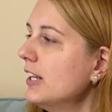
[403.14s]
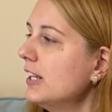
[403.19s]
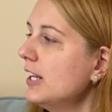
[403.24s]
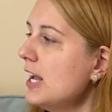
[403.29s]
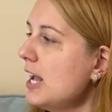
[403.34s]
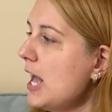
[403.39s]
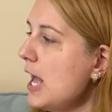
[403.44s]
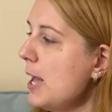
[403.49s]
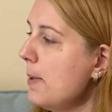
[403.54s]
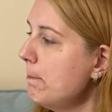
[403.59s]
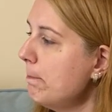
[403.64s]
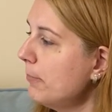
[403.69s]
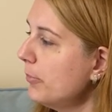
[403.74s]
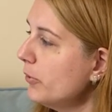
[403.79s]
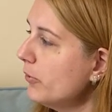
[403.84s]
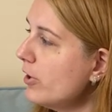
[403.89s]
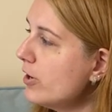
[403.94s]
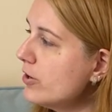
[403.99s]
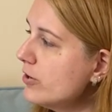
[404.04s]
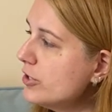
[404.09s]
The
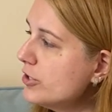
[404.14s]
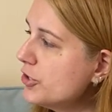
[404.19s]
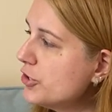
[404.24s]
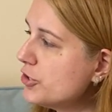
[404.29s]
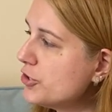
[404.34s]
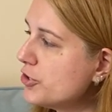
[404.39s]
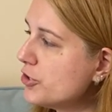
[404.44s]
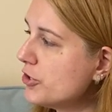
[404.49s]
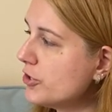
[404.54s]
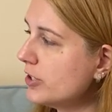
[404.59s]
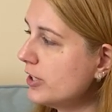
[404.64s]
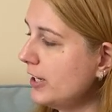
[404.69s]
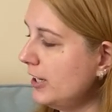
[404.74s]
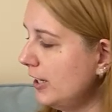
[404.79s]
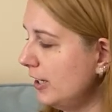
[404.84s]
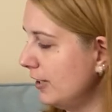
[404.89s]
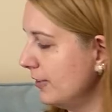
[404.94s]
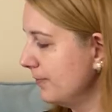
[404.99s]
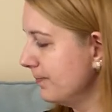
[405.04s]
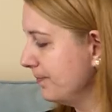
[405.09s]
Emperor's
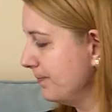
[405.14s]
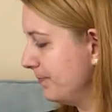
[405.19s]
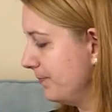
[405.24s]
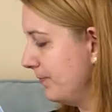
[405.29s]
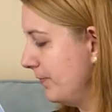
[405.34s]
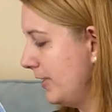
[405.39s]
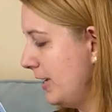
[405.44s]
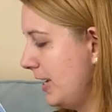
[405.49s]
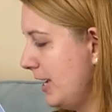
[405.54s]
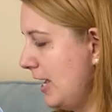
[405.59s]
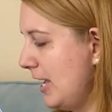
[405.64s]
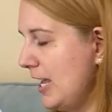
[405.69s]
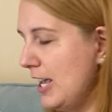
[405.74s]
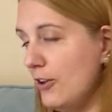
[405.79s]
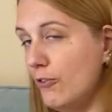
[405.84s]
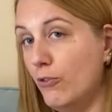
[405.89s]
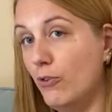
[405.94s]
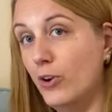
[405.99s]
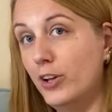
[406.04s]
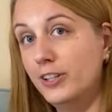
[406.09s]
Journey. I
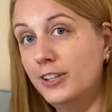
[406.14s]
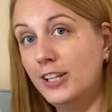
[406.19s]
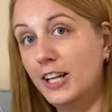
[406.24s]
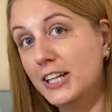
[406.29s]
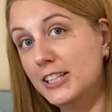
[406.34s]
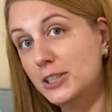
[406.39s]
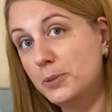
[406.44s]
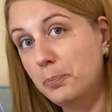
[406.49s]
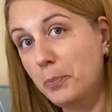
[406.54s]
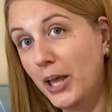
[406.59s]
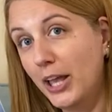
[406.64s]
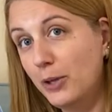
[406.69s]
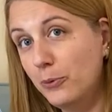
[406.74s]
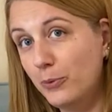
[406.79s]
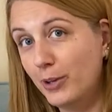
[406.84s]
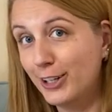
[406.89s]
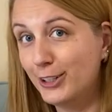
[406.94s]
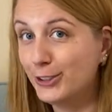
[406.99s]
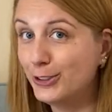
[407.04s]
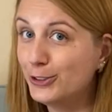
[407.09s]
have one last
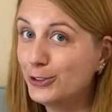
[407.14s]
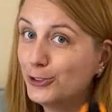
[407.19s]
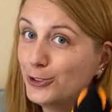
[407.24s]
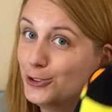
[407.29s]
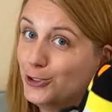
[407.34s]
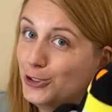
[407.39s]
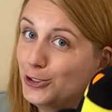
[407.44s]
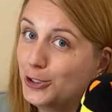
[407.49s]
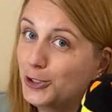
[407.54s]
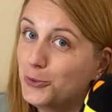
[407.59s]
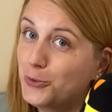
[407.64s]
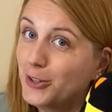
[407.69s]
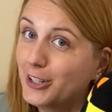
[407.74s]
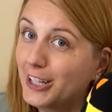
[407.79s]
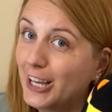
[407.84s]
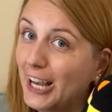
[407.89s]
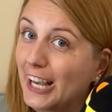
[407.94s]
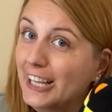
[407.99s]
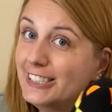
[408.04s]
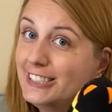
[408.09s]
penguin. Do you know
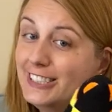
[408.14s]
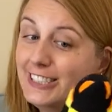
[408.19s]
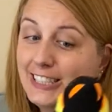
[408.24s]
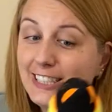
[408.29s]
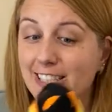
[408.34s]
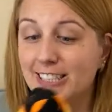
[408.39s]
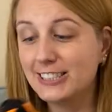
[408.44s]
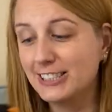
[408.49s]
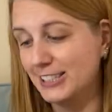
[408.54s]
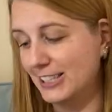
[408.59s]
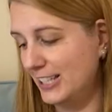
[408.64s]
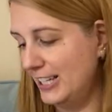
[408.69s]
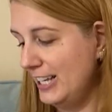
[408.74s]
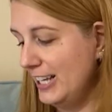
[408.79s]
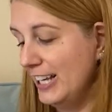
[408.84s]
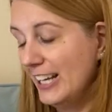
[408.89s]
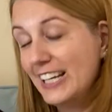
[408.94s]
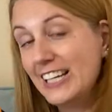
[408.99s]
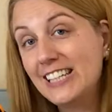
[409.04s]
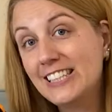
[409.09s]
what kind he is?
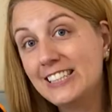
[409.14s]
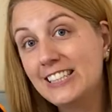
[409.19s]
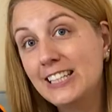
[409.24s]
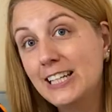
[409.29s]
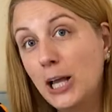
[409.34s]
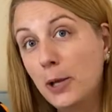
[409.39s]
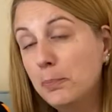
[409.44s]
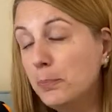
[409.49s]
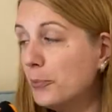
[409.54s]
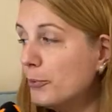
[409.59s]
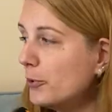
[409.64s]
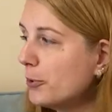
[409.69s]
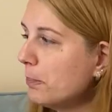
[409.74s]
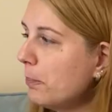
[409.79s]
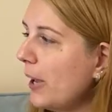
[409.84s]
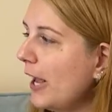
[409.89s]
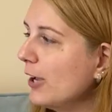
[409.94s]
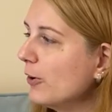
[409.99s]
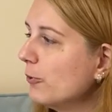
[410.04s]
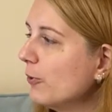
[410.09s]
He's an emperor
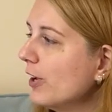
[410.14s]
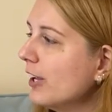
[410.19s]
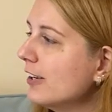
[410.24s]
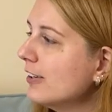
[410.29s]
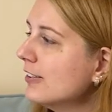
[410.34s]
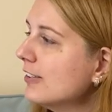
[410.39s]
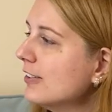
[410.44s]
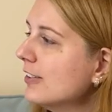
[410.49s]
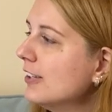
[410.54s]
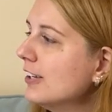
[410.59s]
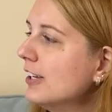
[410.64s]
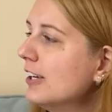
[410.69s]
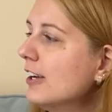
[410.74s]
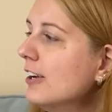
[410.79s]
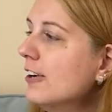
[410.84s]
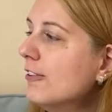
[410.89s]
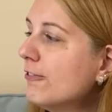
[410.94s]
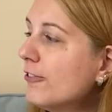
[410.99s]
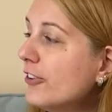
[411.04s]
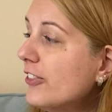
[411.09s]
penguin.
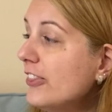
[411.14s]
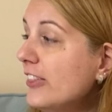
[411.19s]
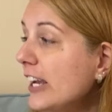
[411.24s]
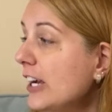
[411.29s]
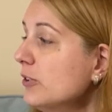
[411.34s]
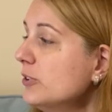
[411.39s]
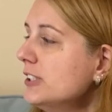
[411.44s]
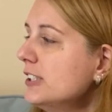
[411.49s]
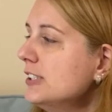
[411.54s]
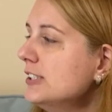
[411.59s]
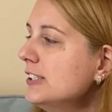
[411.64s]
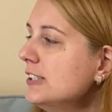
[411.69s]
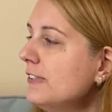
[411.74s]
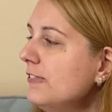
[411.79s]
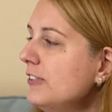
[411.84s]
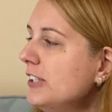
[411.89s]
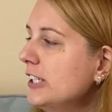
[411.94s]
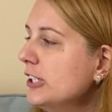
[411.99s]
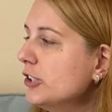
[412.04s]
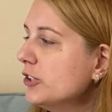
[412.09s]
For thousands
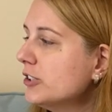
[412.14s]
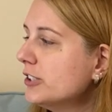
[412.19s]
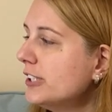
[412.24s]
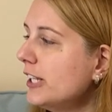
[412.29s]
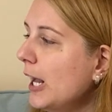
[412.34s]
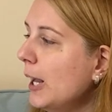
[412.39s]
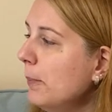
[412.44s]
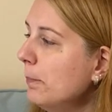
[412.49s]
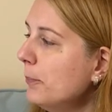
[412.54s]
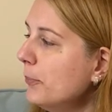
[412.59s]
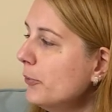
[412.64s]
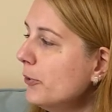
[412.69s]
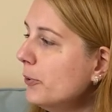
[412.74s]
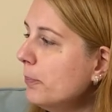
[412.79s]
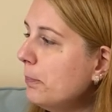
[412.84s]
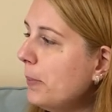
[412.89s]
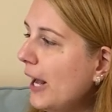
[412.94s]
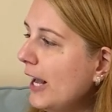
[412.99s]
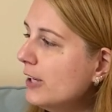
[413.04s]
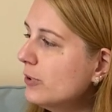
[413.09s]
of years,
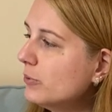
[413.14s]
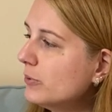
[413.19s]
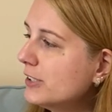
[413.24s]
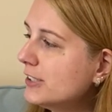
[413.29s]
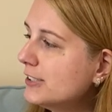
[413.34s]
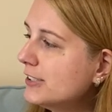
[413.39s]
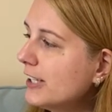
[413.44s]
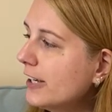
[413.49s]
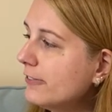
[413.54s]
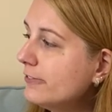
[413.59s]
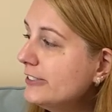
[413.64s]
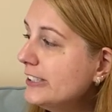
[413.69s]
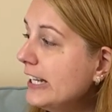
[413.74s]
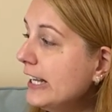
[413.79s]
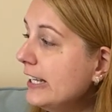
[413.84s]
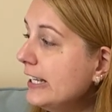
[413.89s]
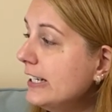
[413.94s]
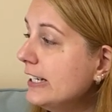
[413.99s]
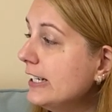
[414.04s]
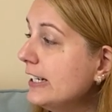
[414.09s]
emperor penguins have
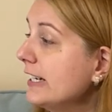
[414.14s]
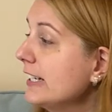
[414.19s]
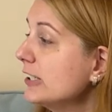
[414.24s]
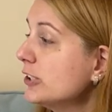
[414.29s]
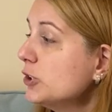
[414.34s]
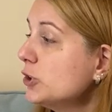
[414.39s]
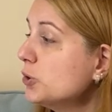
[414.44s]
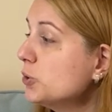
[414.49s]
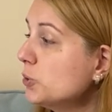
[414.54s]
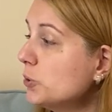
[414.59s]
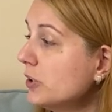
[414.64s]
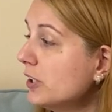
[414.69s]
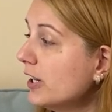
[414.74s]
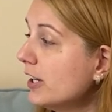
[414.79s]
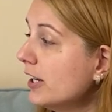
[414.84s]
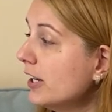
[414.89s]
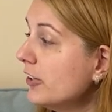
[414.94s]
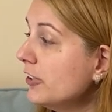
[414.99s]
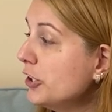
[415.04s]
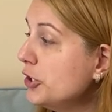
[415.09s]
taken an
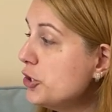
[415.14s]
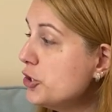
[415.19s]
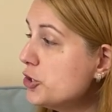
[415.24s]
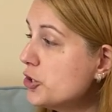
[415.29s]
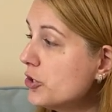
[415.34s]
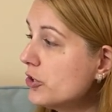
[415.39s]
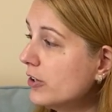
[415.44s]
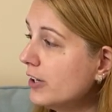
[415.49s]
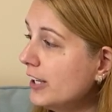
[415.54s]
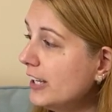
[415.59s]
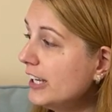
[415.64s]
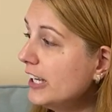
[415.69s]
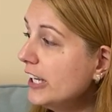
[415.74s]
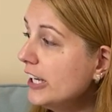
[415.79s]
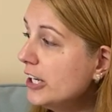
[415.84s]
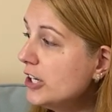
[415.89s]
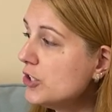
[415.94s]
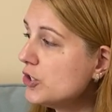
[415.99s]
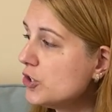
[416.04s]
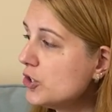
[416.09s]
extraordinary journey
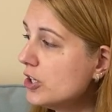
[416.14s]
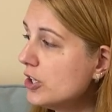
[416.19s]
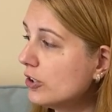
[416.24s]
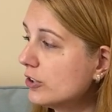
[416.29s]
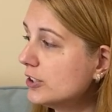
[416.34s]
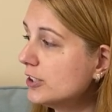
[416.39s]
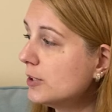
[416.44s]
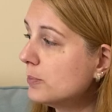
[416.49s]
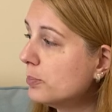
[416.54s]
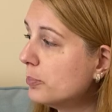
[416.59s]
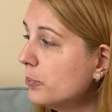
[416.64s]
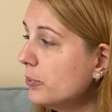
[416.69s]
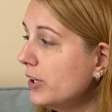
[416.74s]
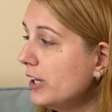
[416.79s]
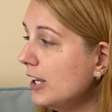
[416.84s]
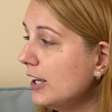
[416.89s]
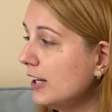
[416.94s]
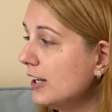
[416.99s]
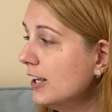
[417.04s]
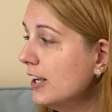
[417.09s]
each year to
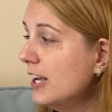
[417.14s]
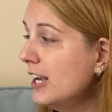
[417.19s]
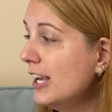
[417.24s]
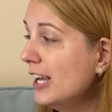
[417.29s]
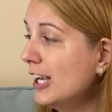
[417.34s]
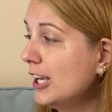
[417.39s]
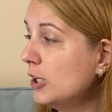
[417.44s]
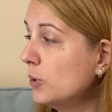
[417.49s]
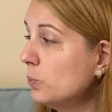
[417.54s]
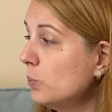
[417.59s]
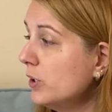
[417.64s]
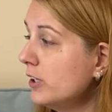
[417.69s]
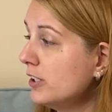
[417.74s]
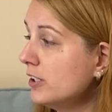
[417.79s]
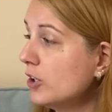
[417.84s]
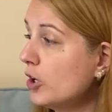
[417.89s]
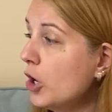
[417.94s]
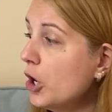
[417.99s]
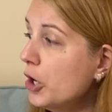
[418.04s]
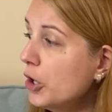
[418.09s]
breed in one
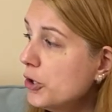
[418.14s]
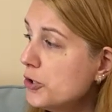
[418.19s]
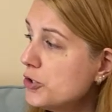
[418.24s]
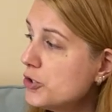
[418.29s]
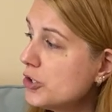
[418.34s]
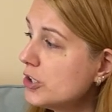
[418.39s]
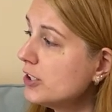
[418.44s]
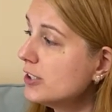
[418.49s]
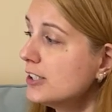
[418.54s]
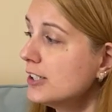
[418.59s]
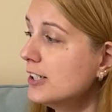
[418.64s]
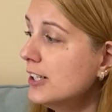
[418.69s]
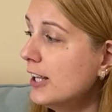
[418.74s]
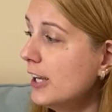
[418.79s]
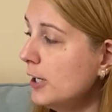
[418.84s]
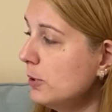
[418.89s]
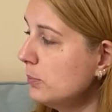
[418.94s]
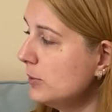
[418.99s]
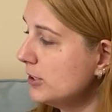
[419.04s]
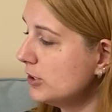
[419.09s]
of the harshest
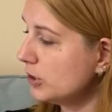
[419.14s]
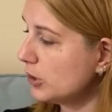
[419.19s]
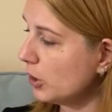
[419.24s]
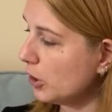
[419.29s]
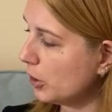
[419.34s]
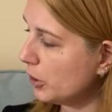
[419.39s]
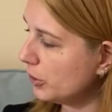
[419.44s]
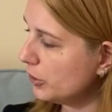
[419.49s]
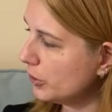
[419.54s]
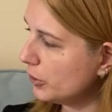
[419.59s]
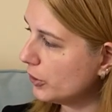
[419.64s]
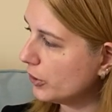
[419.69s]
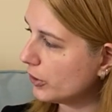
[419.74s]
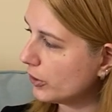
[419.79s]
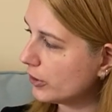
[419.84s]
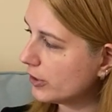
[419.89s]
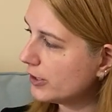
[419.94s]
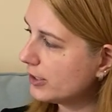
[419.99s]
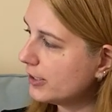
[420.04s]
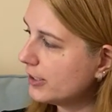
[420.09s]
climates on
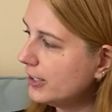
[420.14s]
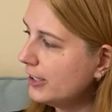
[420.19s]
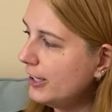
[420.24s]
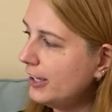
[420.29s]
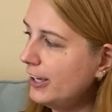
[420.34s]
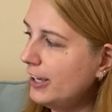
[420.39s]
Earth.